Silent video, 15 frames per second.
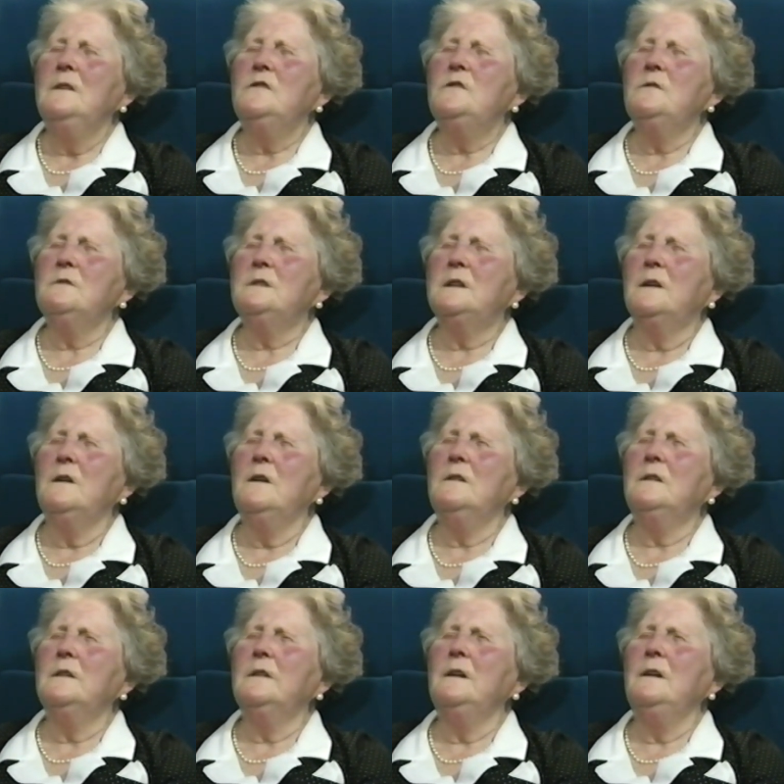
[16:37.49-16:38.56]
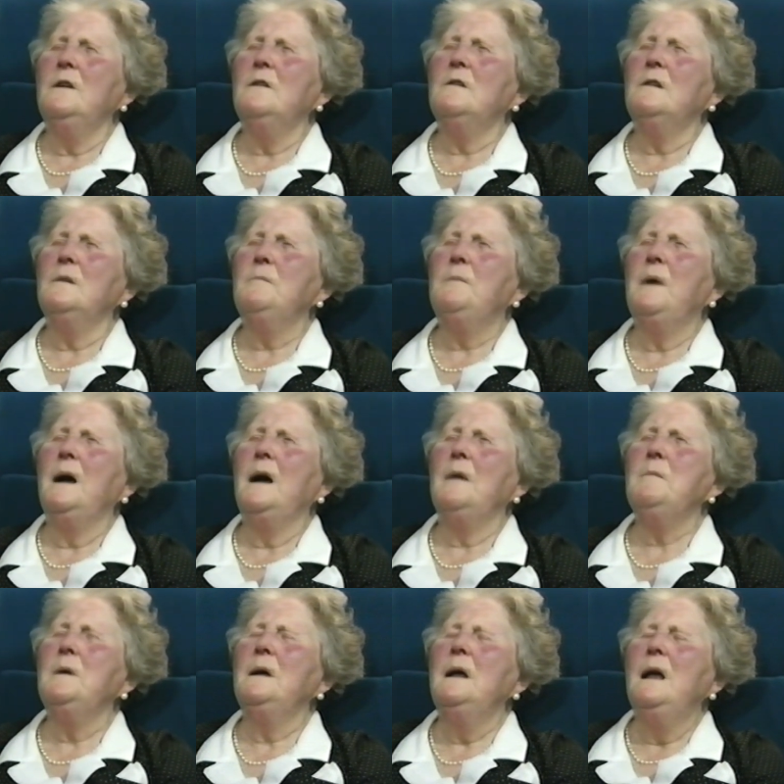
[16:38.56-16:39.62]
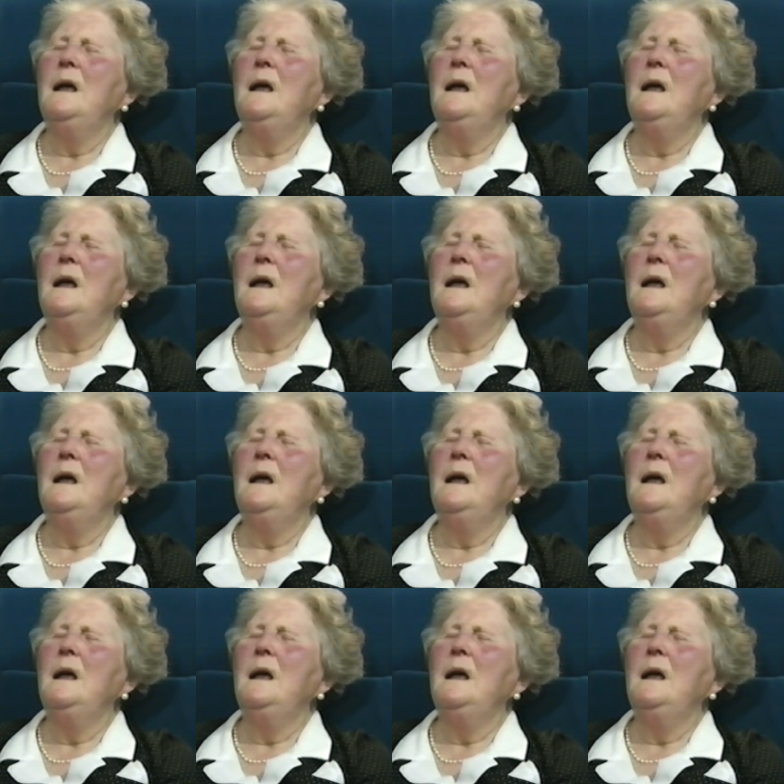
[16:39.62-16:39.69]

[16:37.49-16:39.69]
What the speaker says: She used to go to the local pub